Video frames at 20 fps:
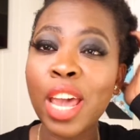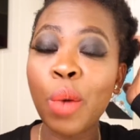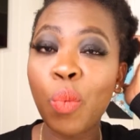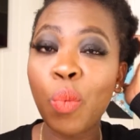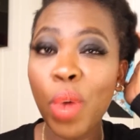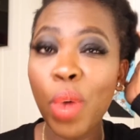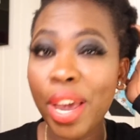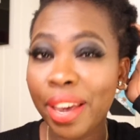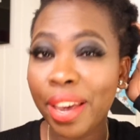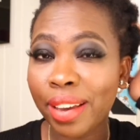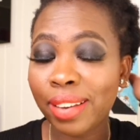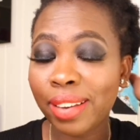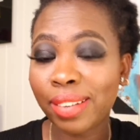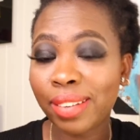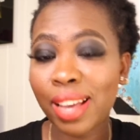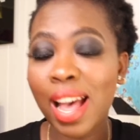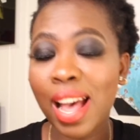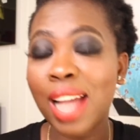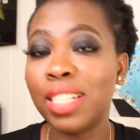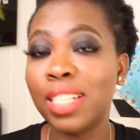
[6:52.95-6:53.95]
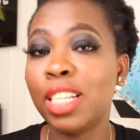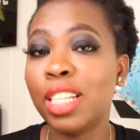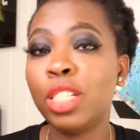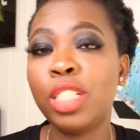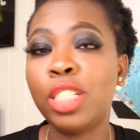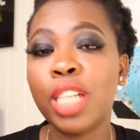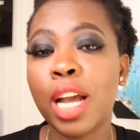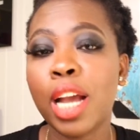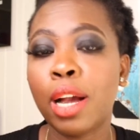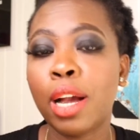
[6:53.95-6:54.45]
week, I
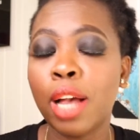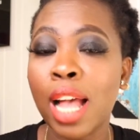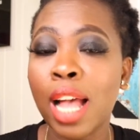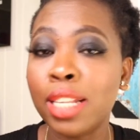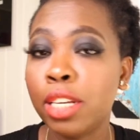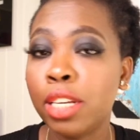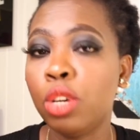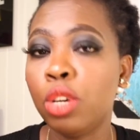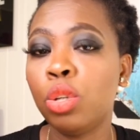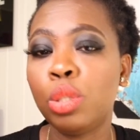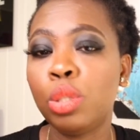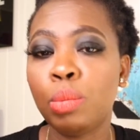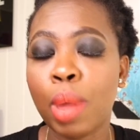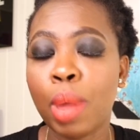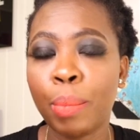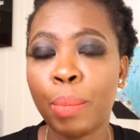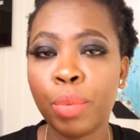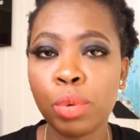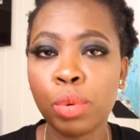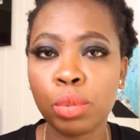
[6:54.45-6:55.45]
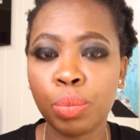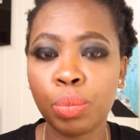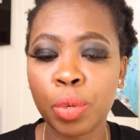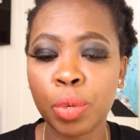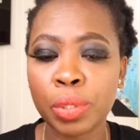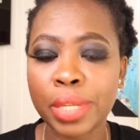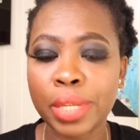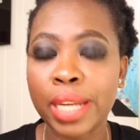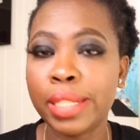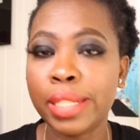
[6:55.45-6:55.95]
didn't go to my post
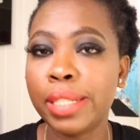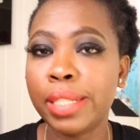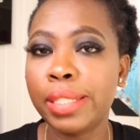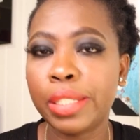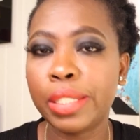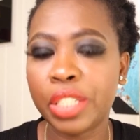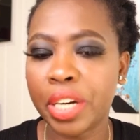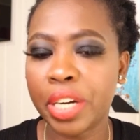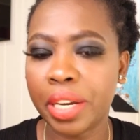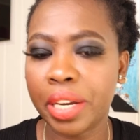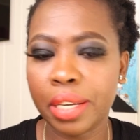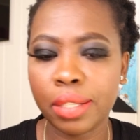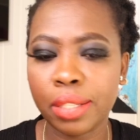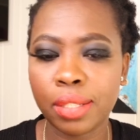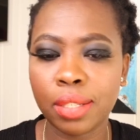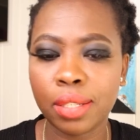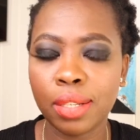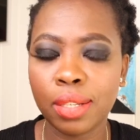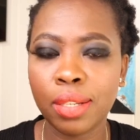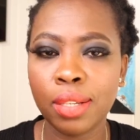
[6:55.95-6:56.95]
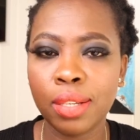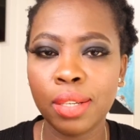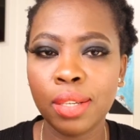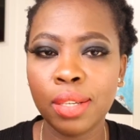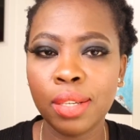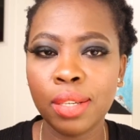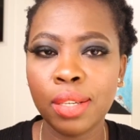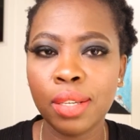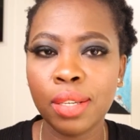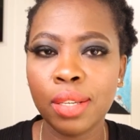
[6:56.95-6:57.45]
box. I didn't check it.
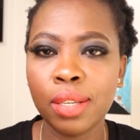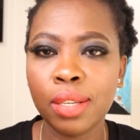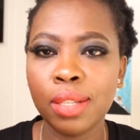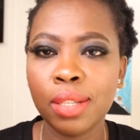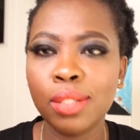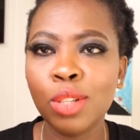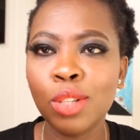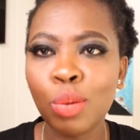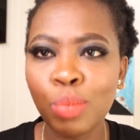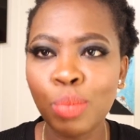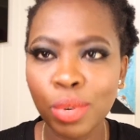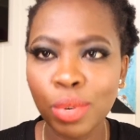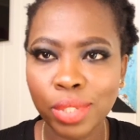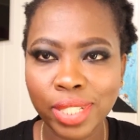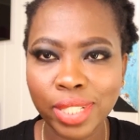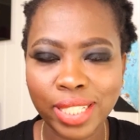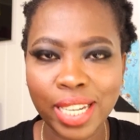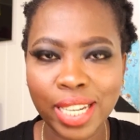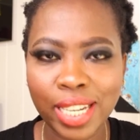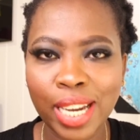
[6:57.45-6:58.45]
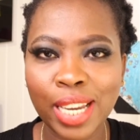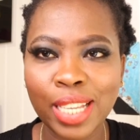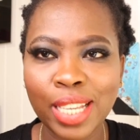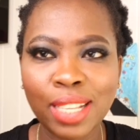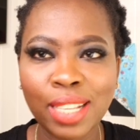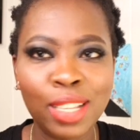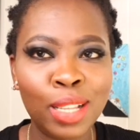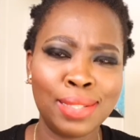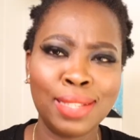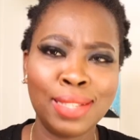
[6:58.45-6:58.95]
Nobody check
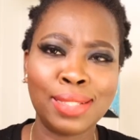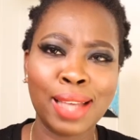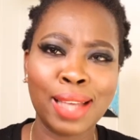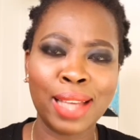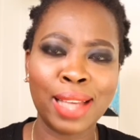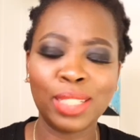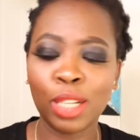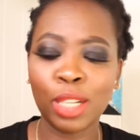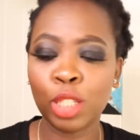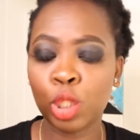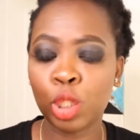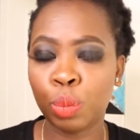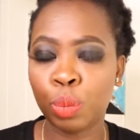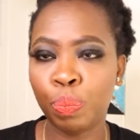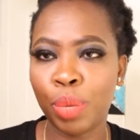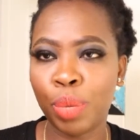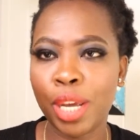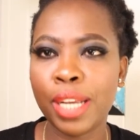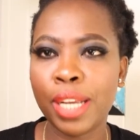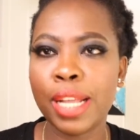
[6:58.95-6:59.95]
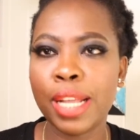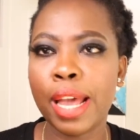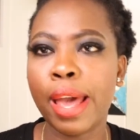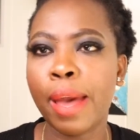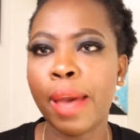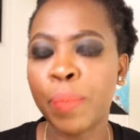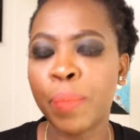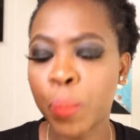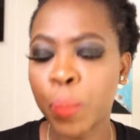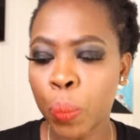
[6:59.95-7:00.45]
it. I just pick
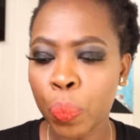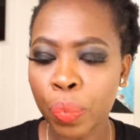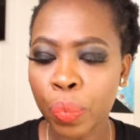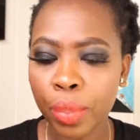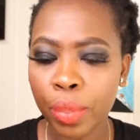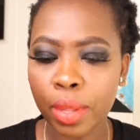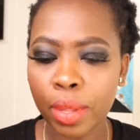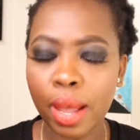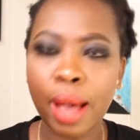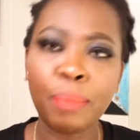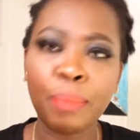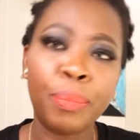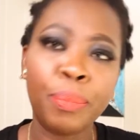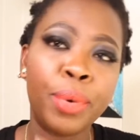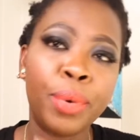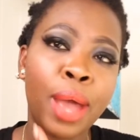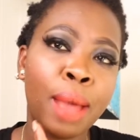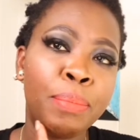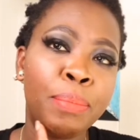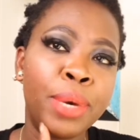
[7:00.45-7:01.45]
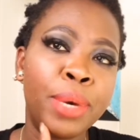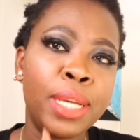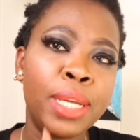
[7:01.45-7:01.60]
them. I bring